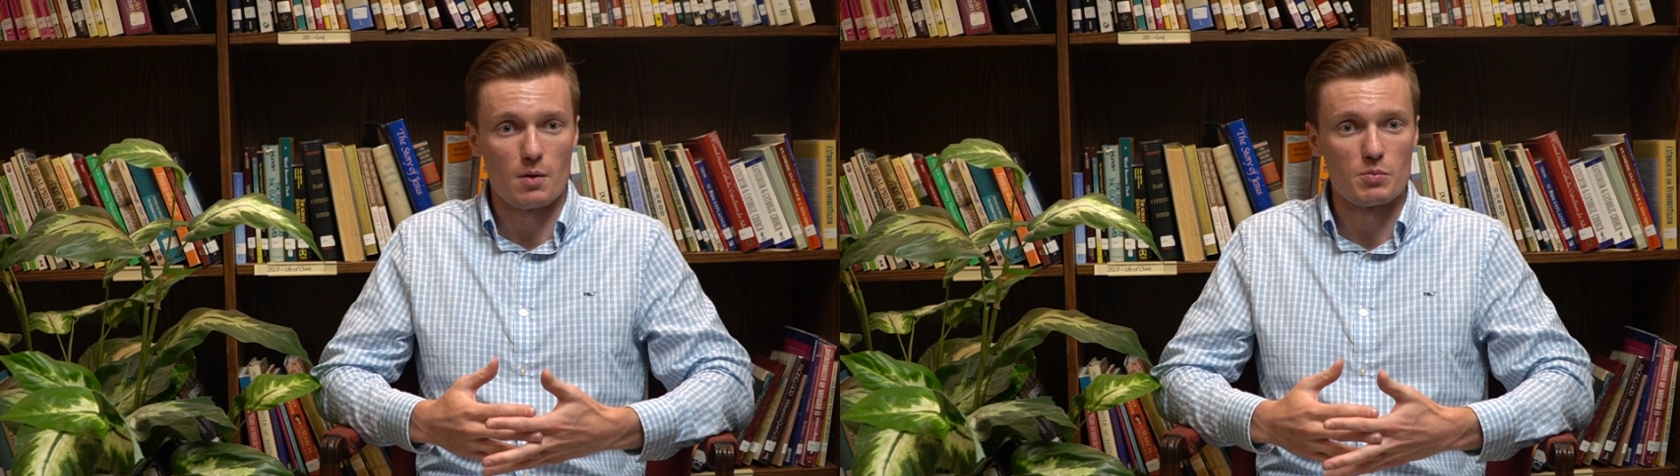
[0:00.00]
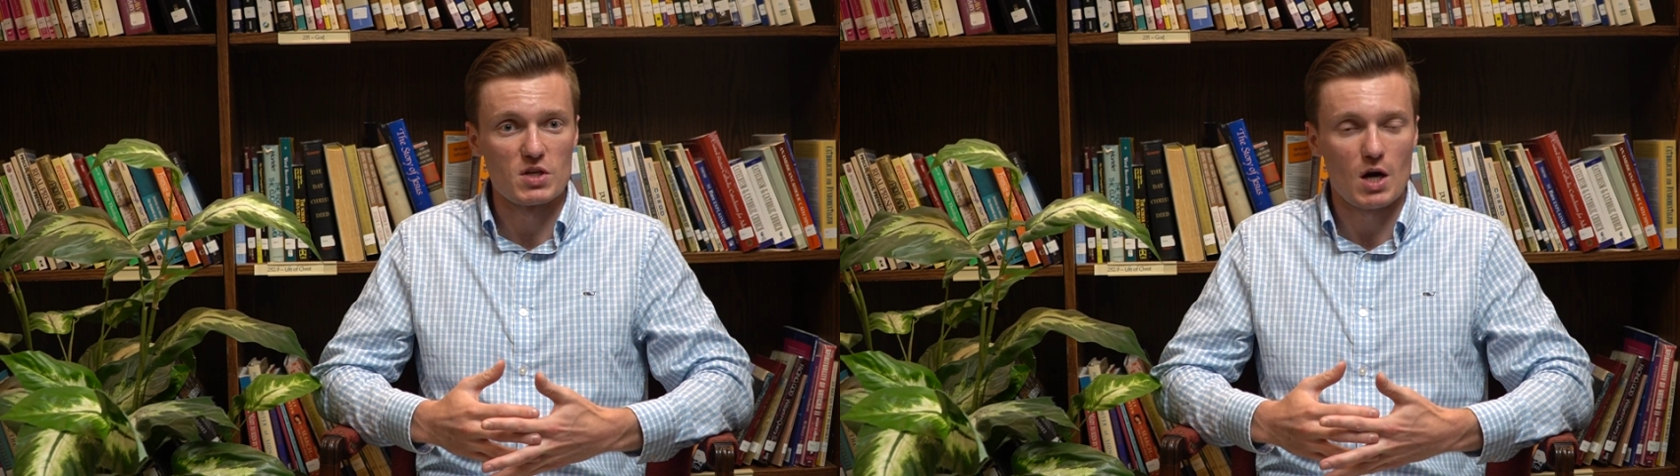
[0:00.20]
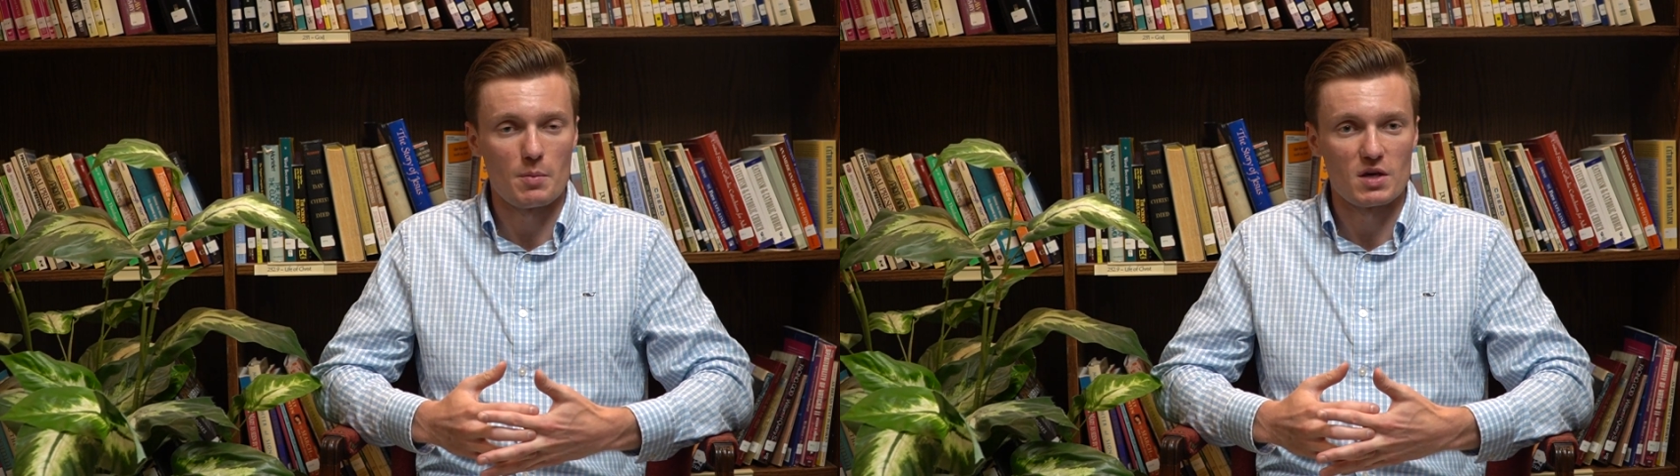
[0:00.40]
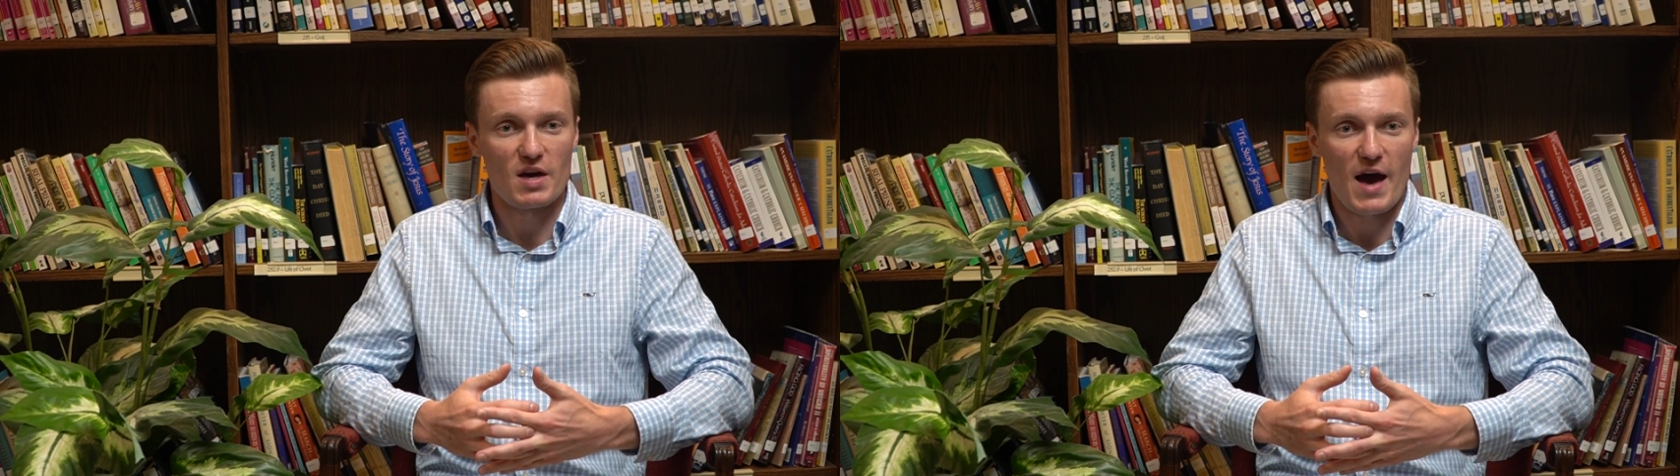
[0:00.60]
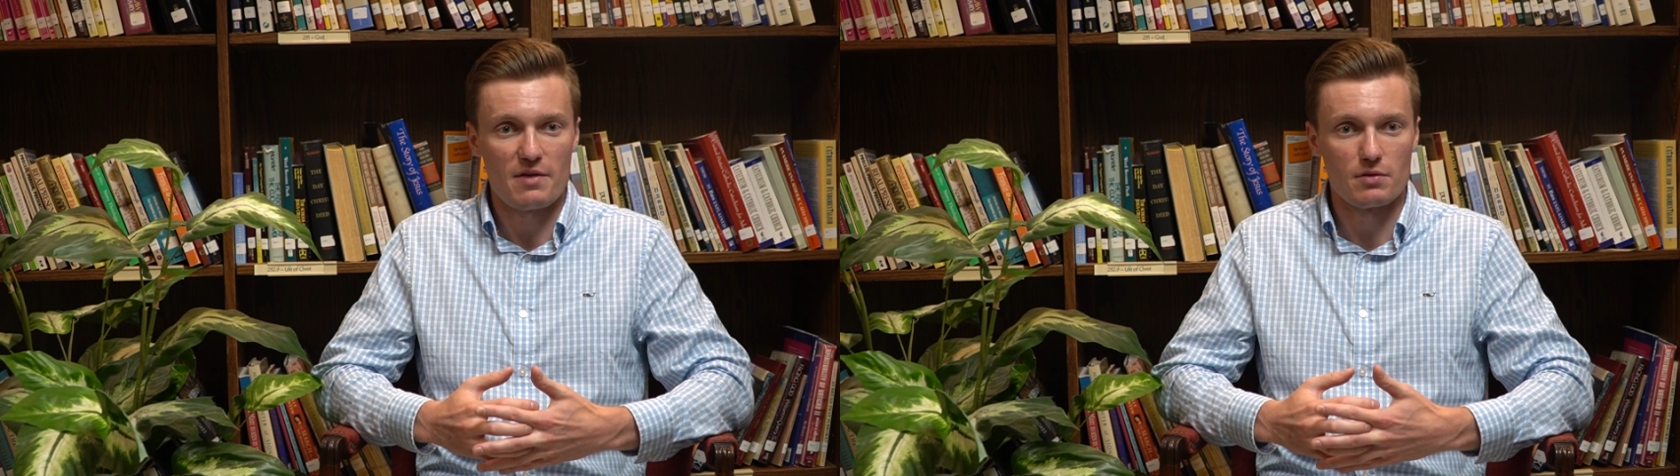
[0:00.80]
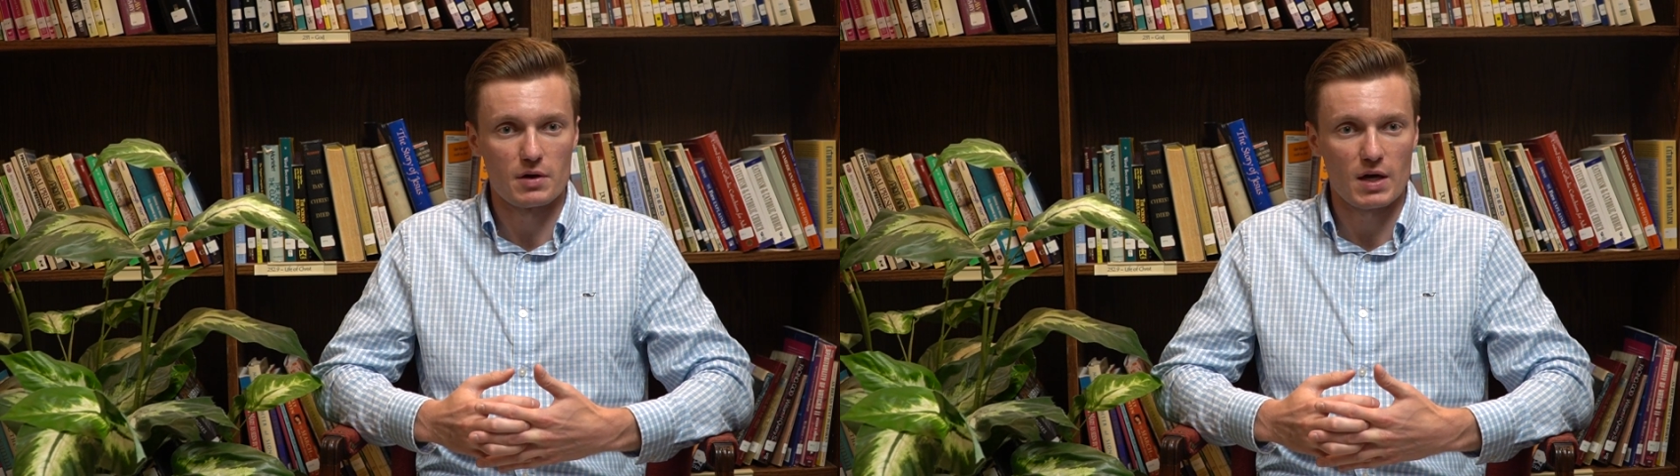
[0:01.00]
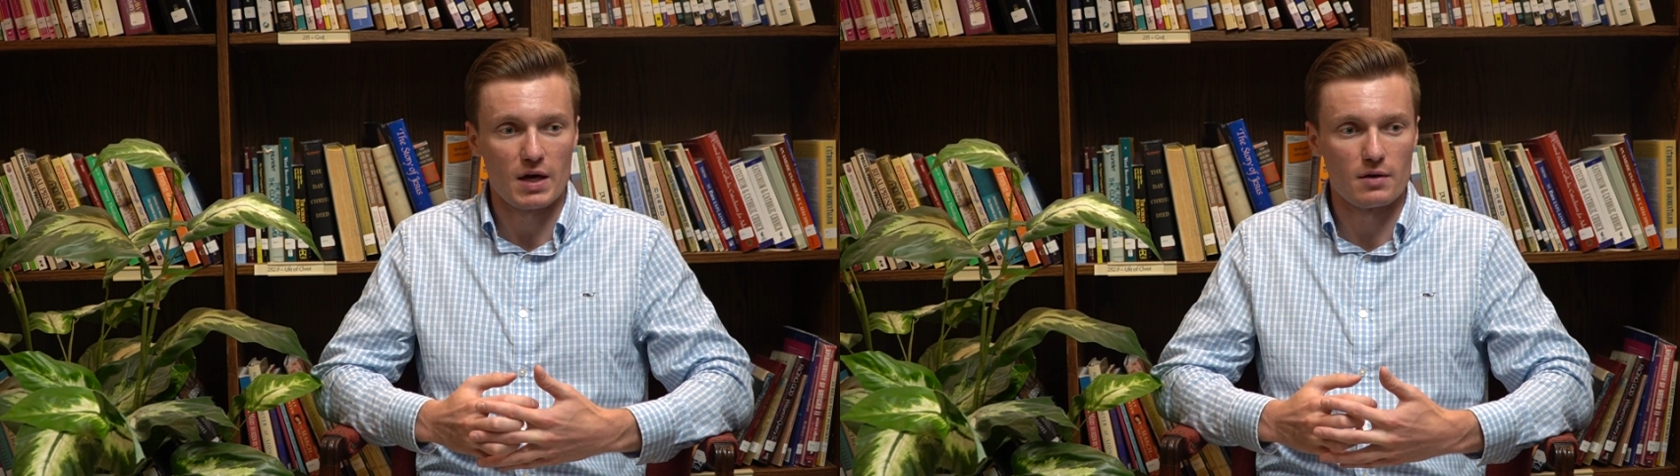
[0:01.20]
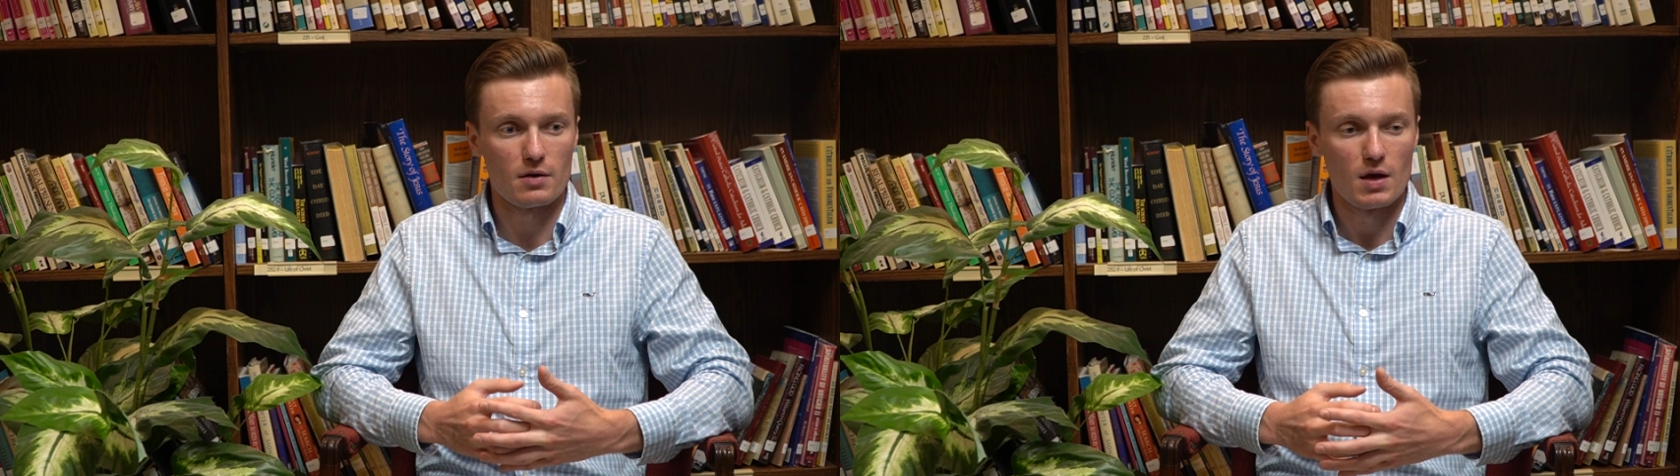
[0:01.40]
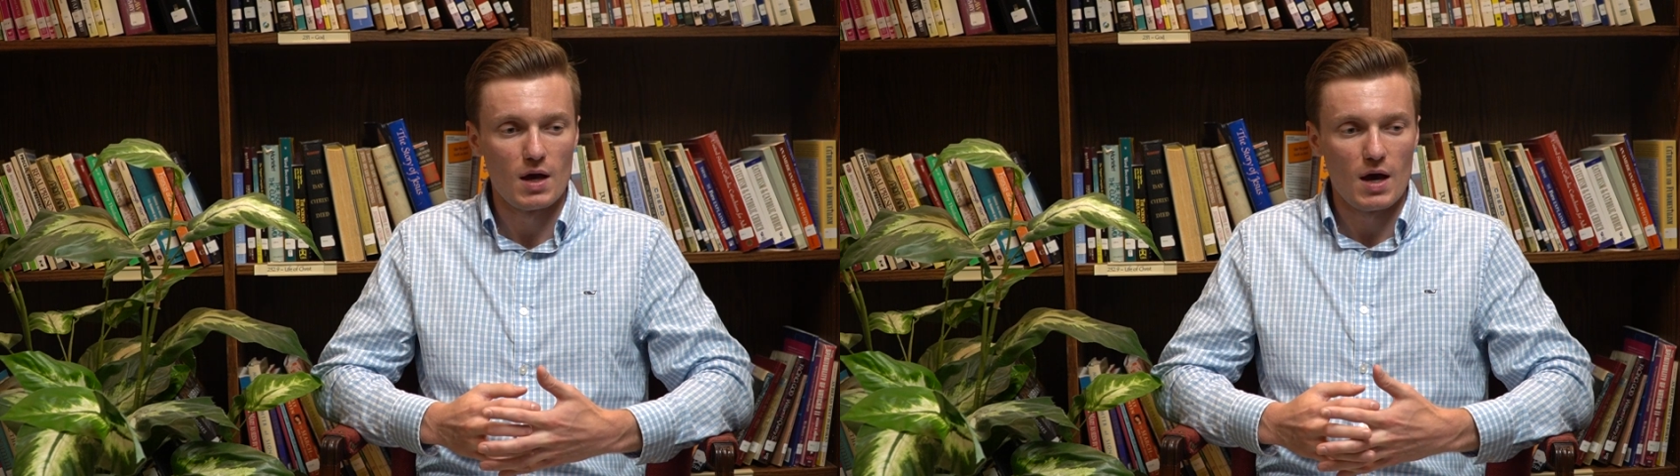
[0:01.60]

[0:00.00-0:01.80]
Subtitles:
becoming Catholic, and